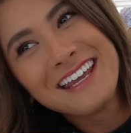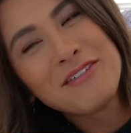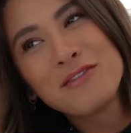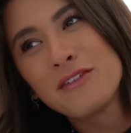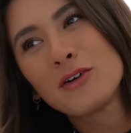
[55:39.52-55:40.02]

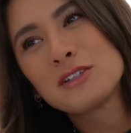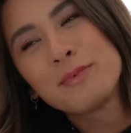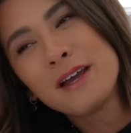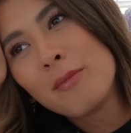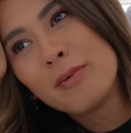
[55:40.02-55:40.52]
Even if you've got to
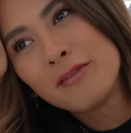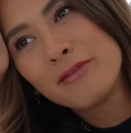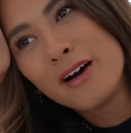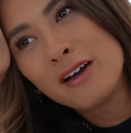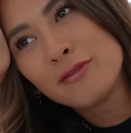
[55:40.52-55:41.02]
be up at
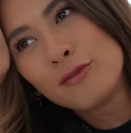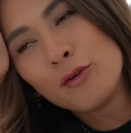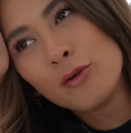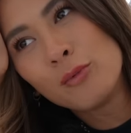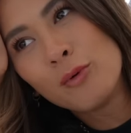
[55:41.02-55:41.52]
5,
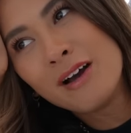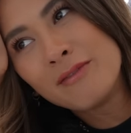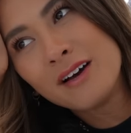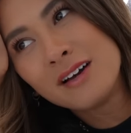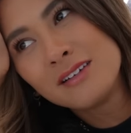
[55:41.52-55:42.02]
4,
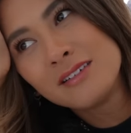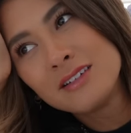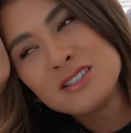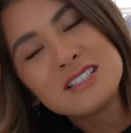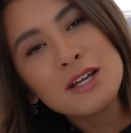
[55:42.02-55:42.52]
whatever.
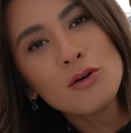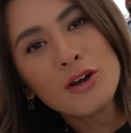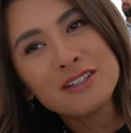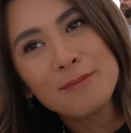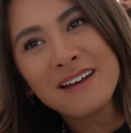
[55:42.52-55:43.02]
You also, still
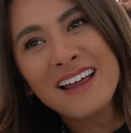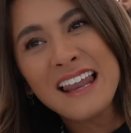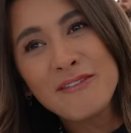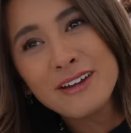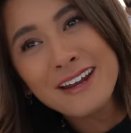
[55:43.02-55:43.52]
go to bed at
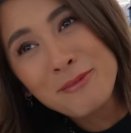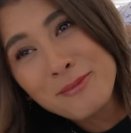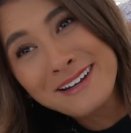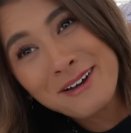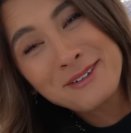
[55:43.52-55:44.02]
11 p.m.
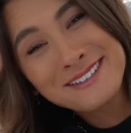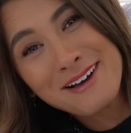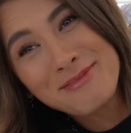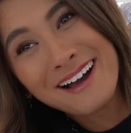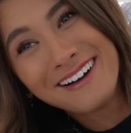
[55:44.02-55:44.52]
midnight, what's
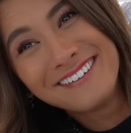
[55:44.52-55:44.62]
that about?